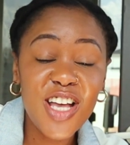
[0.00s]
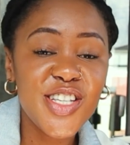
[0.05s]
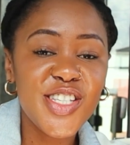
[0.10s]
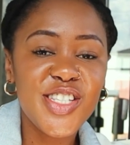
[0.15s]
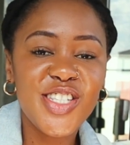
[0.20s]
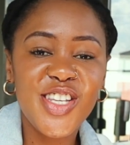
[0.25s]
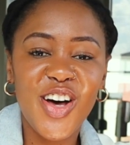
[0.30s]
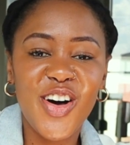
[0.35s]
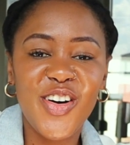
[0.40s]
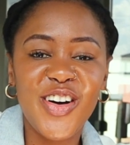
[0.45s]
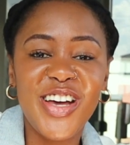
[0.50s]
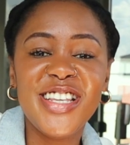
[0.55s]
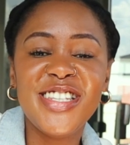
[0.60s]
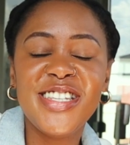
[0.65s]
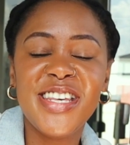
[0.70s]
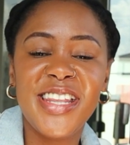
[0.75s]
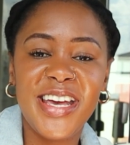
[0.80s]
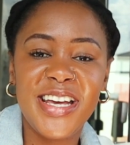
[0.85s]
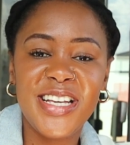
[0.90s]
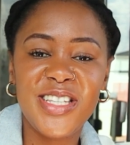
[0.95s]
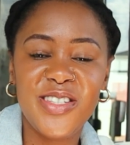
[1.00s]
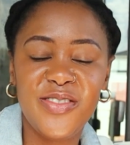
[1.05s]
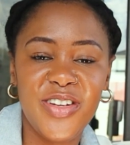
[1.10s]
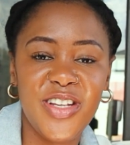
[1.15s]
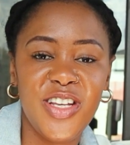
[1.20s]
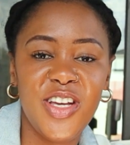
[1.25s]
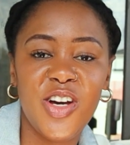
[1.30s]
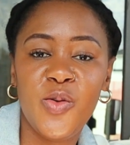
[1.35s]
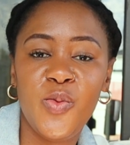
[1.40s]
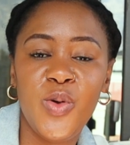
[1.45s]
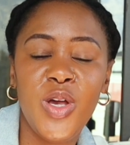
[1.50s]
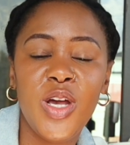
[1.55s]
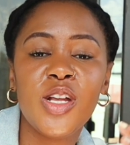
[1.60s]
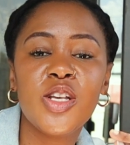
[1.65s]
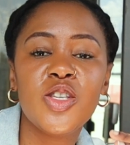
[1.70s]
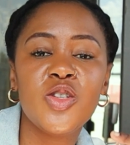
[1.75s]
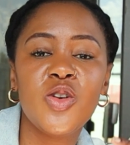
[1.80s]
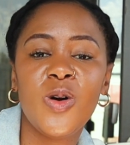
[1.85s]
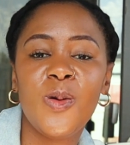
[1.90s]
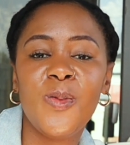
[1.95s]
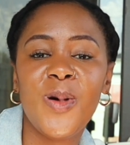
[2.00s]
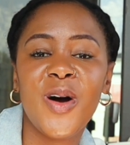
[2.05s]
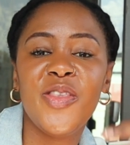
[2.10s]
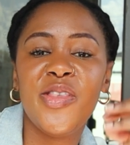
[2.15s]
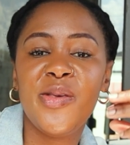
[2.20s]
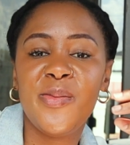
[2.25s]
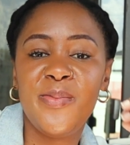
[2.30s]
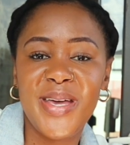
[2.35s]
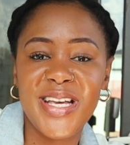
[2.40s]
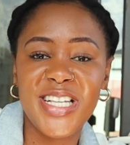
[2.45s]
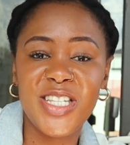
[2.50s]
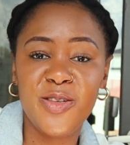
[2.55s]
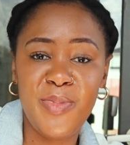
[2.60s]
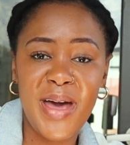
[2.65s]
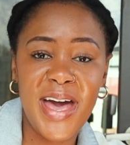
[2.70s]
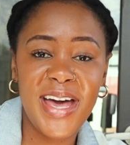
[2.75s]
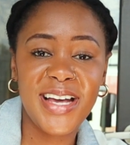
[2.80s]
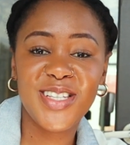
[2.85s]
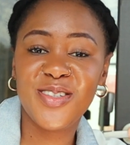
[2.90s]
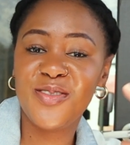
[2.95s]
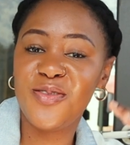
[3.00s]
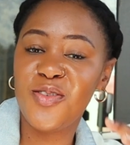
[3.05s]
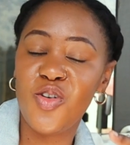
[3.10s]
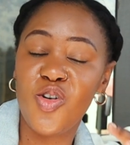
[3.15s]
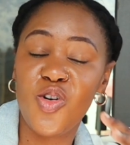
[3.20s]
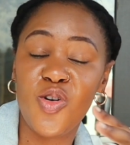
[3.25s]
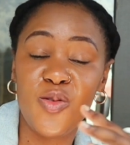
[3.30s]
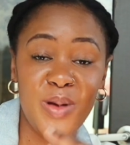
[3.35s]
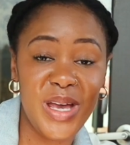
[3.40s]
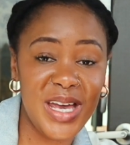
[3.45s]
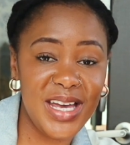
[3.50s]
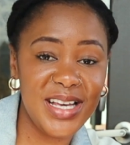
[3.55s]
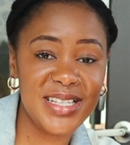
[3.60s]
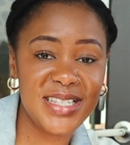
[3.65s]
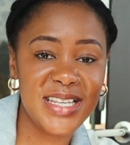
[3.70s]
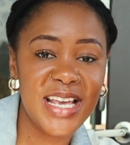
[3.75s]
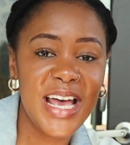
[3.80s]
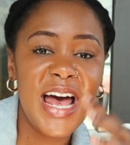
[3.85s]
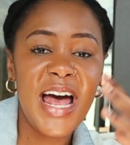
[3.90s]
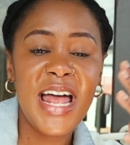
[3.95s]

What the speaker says: So in today's video, we're going to talk about the best banks for au pairs.